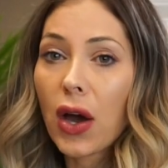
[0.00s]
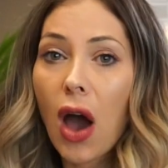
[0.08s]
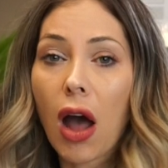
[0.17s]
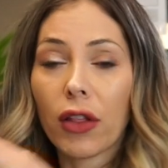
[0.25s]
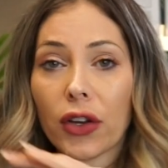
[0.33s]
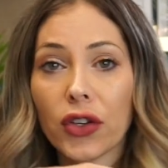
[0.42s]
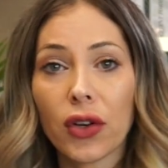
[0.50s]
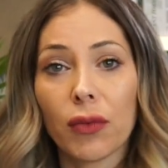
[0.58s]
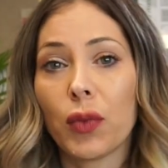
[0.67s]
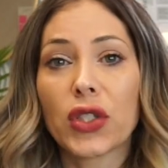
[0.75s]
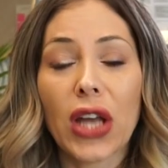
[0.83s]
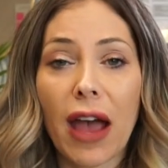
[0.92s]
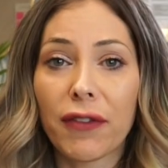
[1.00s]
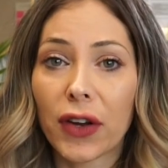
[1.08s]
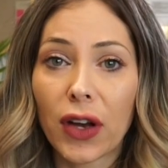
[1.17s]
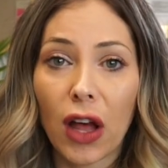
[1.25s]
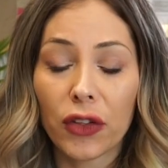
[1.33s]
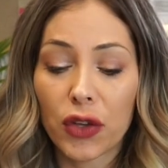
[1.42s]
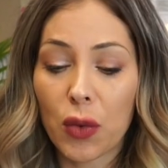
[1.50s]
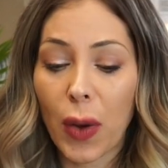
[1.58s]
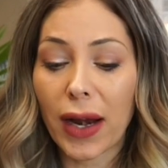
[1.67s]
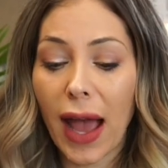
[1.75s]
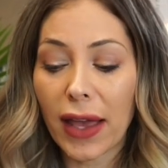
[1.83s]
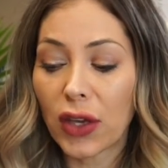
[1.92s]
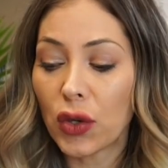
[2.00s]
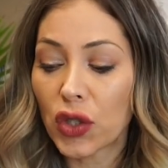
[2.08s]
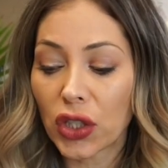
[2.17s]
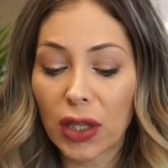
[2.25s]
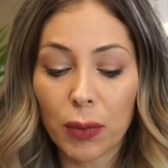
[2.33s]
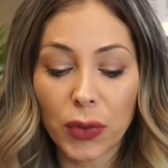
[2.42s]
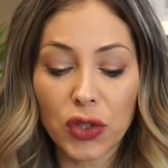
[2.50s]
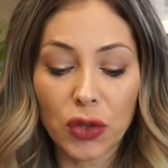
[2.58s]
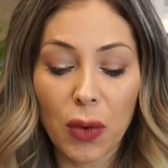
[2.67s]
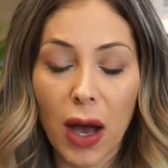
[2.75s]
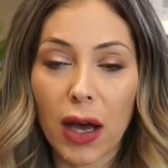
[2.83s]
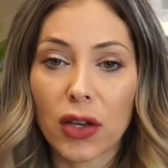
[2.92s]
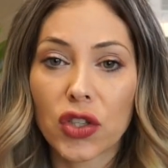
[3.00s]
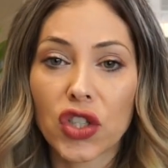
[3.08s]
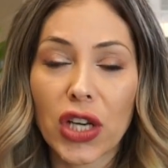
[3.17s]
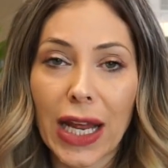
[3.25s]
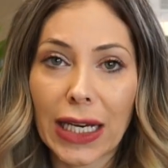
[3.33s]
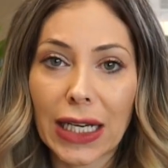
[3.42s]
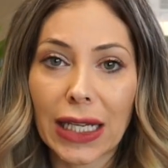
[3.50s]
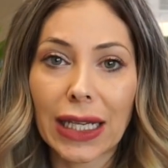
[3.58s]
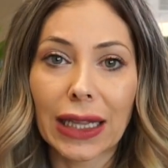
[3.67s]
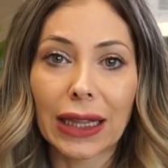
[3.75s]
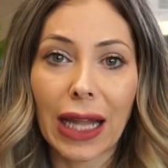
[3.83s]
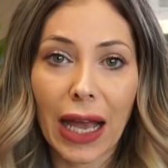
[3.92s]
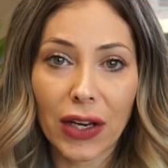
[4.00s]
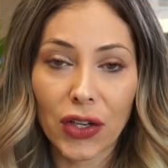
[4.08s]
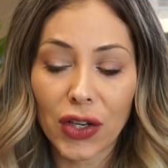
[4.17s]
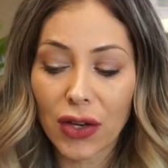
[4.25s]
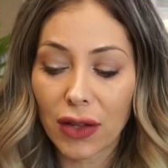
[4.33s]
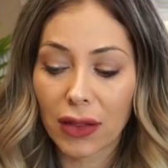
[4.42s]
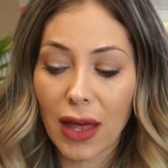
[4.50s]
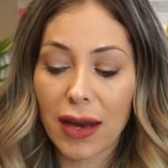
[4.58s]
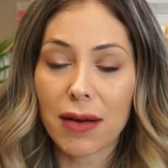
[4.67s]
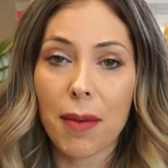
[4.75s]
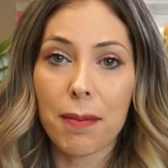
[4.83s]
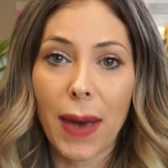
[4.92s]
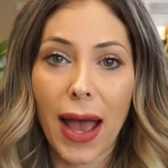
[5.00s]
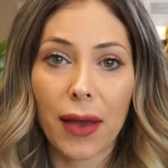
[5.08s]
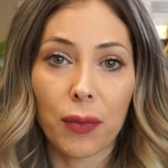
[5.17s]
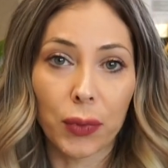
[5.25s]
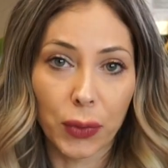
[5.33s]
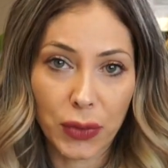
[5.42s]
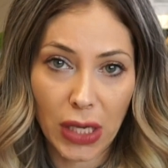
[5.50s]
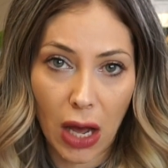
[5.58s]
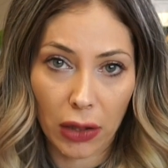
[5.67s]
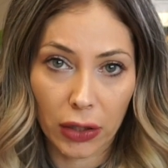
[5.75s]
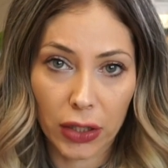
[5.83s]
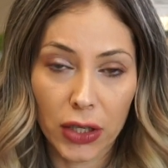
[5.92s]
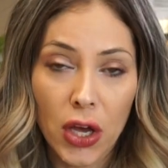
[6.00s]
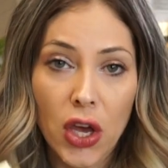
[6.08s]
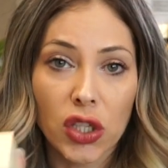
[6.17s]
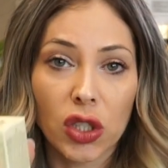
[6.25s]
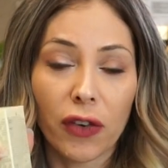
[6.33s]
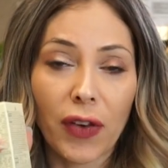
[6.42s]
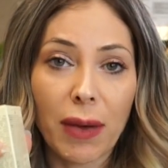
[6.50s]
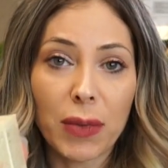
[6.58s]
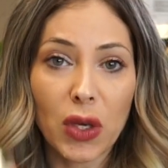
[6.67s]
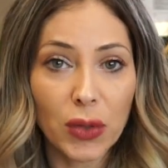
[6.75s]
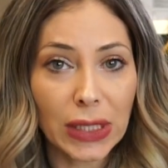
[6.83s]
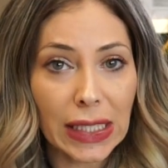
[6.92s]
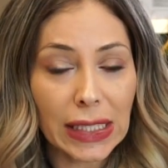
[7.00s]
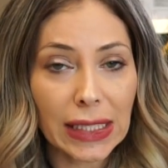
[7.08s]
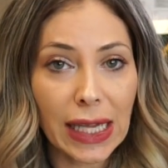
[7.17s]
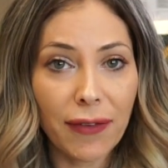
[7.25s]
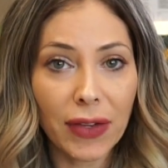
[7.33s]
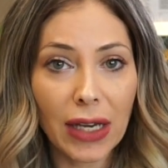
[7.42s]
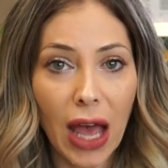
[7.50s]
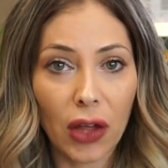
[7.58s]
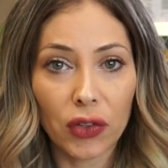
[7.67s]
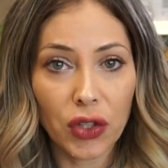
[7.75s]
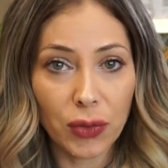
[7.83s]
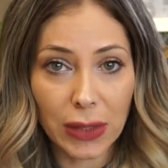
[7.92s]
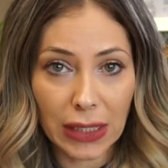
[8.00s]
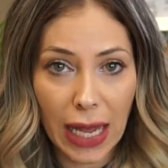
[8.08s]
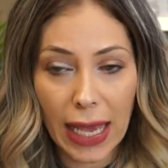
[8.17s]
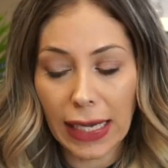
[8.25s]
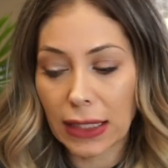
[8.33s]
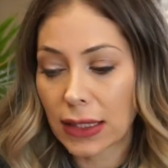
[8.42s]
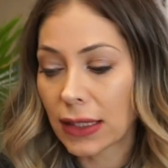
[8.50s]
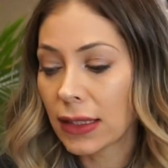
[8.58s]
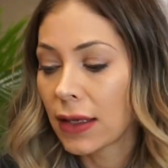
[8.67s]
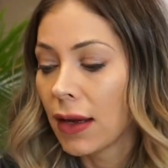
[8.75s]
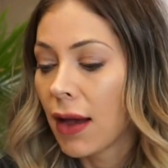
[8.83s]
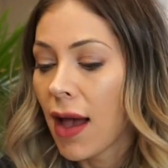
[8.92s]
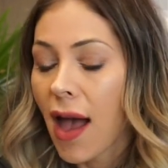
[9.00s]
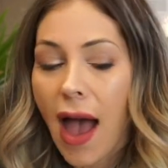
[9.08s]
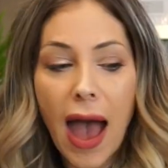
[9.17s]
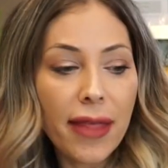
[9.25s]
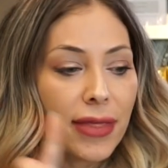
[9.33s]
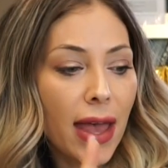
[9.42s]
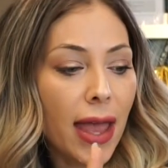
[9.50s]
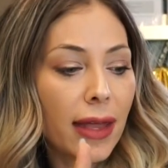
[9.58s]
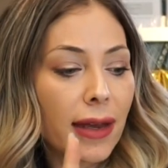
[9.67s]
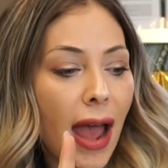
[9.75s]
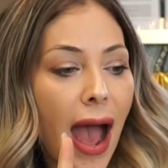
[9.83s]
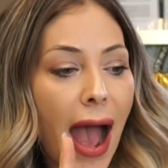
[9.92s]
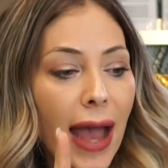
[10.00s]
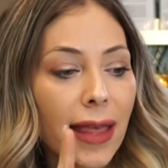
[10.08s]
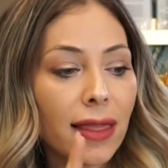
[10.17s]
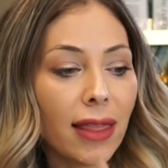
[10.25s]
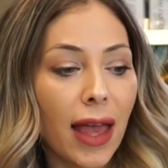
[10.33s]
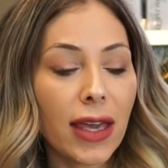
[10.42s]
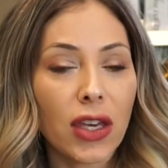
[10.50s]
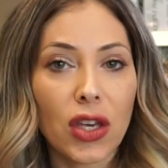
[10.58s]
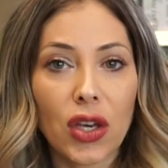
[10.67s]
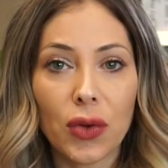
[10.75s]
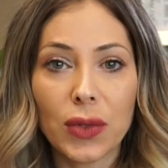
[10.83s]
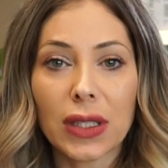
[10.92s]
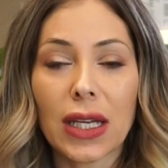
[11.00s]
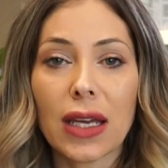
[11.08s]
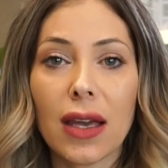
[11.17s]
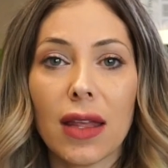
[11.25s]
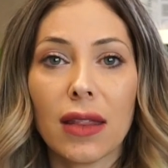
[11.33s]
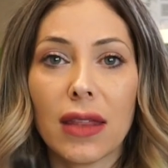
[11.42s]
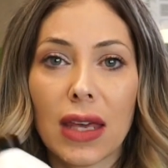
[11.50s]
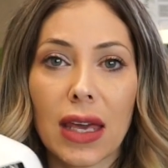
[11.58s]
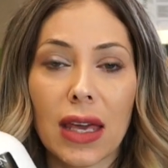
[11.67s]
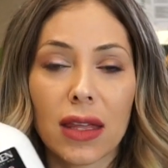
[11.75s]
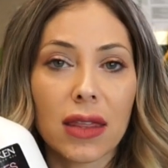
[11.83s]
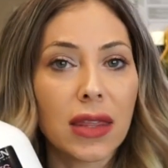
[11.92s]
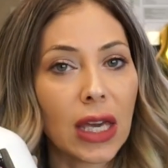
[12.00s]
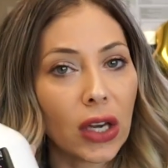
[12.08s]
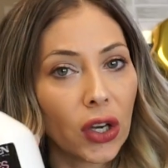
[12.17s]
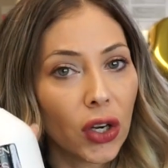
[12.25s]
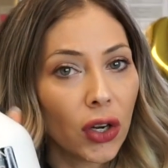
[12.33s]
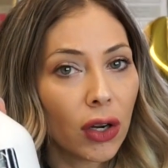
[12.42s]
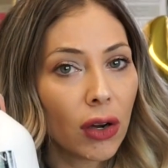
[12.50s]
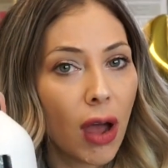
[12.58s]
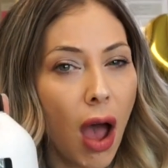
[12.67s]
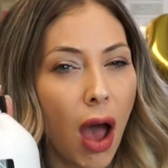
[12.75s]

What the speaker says: color, whichever color you want. I usually will do a shade lighter than my root color. So if I'm using a 7, I'll use an 8. And then I like using the thicker